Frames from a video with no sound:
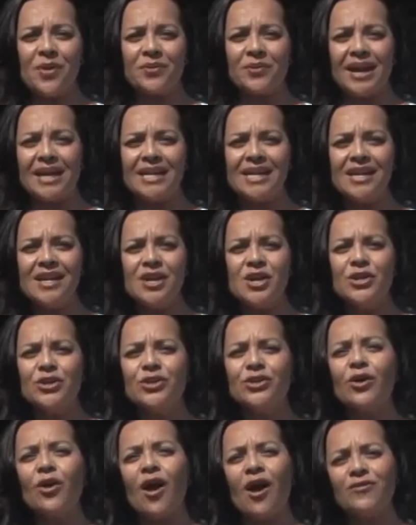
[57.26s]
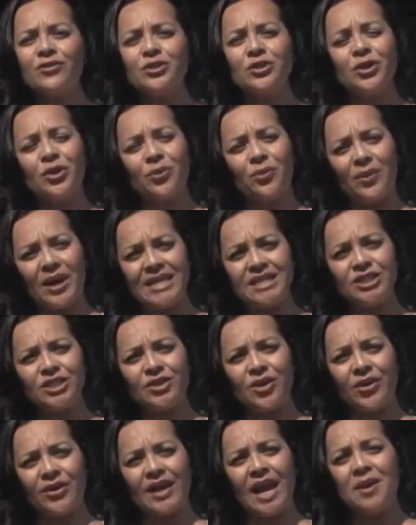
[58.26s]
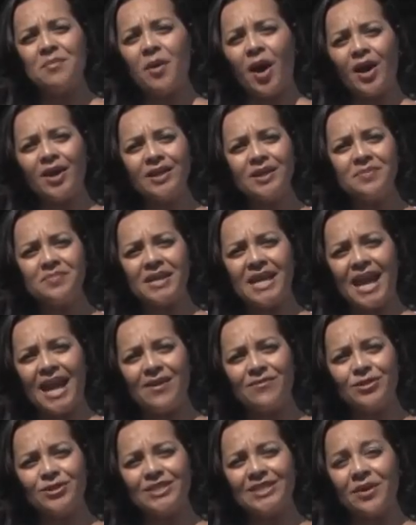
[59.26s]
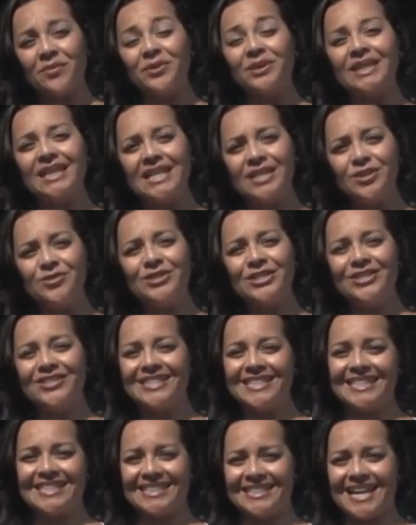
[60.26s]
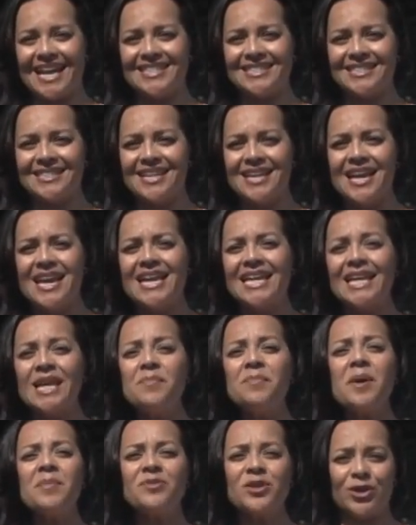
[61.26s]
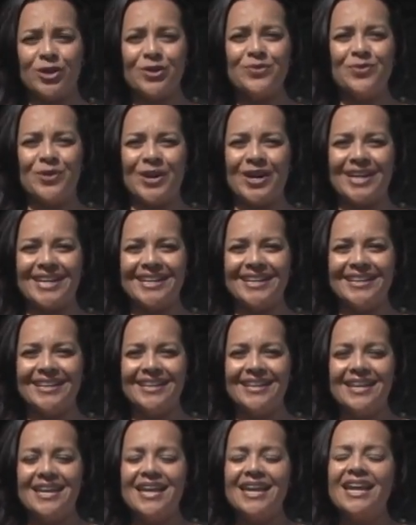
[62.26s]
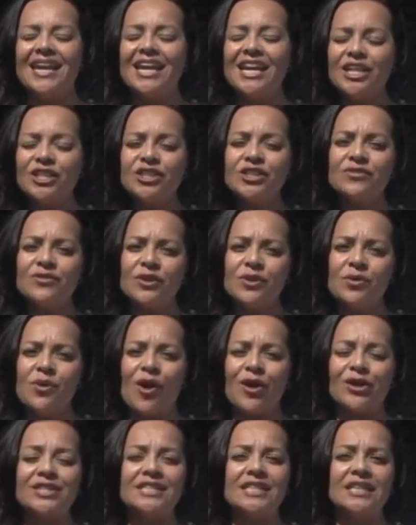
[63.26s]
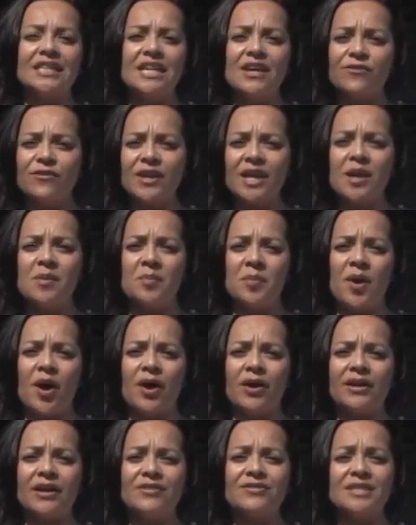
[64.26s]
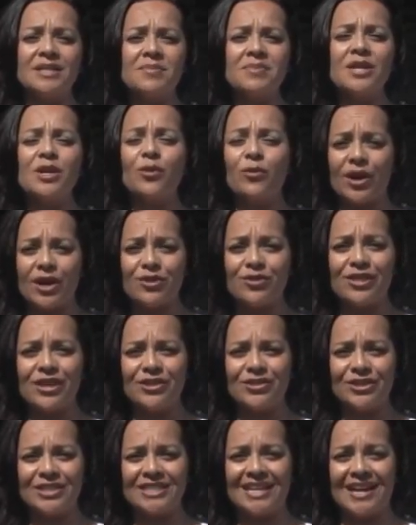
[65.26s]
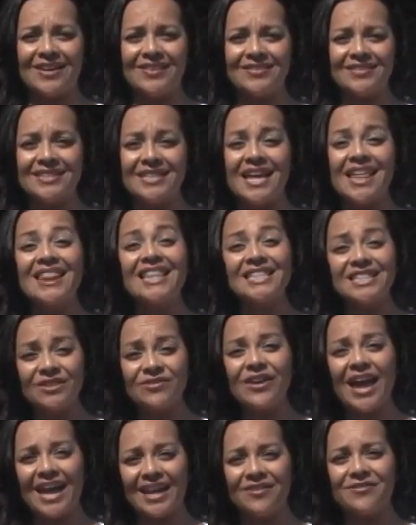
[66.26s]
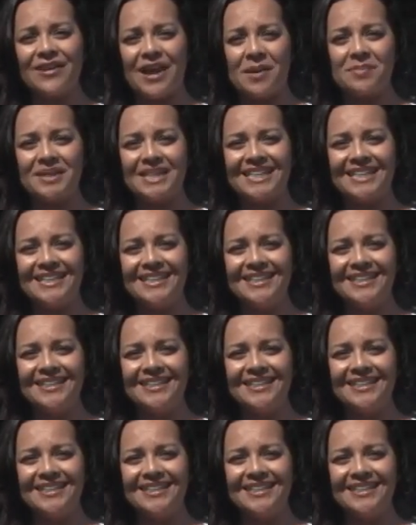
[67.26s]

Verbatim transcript: already, you're off to a great start and modeling behaviors that will lead you to success. Keep up the good work. Each of you significant part of something greater than yourselves, the Savanna family.